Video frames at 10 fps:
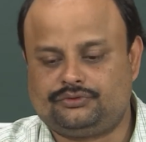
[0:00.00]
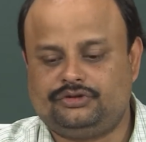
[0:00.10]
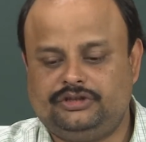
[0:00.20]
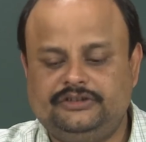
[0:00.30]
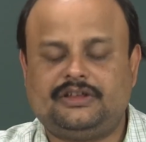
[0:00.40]
So,
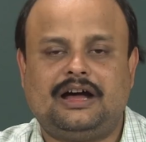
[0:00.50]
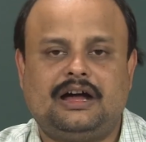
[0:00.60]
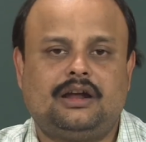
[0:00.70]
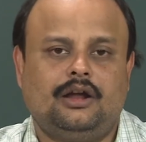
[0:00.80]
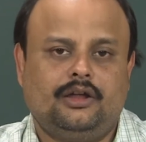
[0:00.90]
these
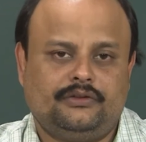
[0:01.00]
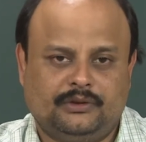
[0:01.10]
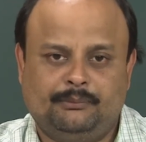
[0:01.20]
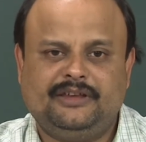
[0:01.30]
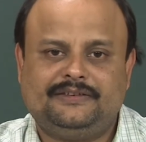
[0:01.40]
are
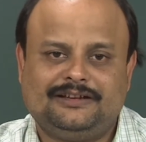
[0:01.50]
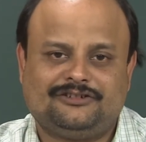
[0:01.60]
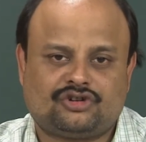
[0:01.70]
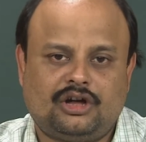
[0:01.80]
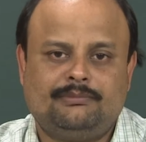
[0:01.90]
the
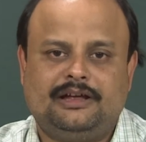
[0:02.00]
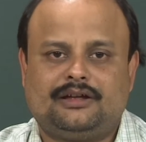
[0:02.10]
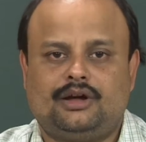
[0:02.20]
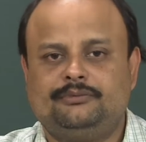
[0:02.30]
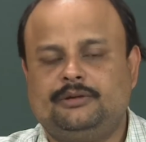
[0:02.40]
basic
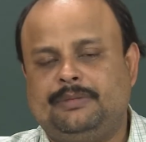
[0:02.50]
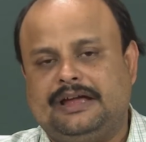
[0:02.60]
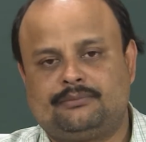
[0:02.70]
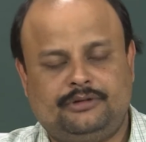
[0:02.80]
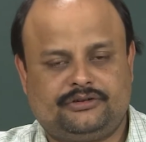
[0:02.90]
drawback of the
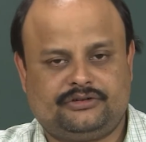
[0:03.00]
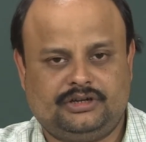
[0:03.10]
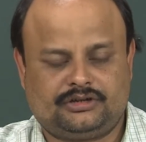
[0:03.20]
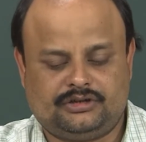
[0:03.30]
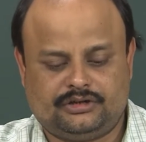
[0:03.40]
packed bed
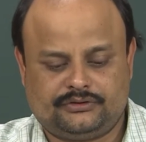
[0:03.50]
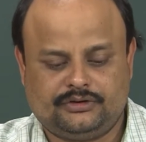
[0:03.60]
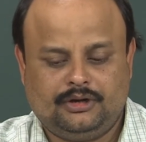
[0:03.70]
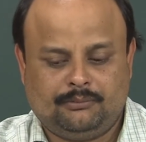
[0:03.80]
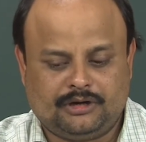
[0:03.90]
reactors,
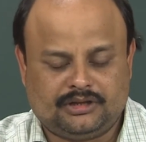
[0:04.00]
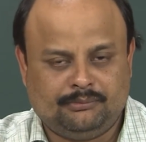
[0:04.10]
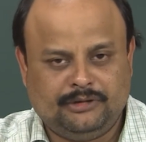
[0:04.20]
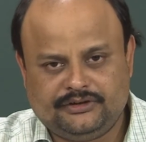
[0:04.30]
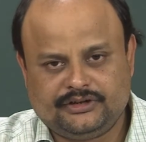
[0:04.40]
but the
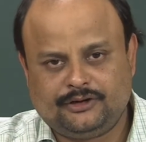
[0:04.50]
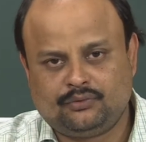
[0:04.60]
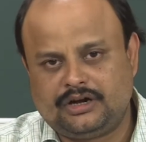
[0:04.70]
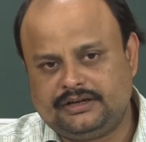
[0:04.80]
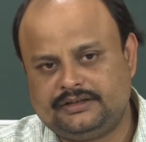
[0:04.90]
major
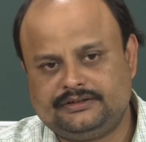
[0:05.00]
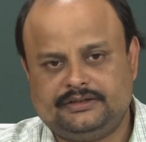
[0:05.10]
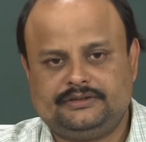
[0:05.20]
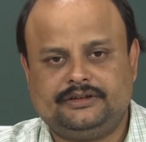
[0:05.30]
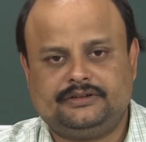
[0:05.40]
advantage
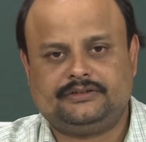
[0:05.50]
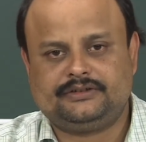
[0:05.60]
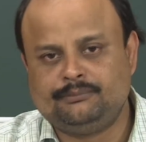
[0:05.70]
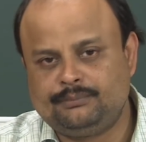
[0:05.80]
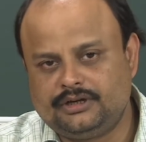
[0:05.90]
is it is
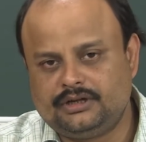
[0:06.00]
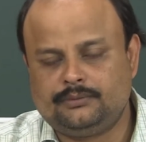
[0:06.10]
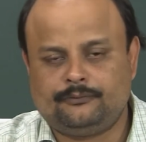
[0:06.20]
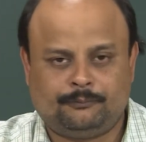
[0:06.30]
simple.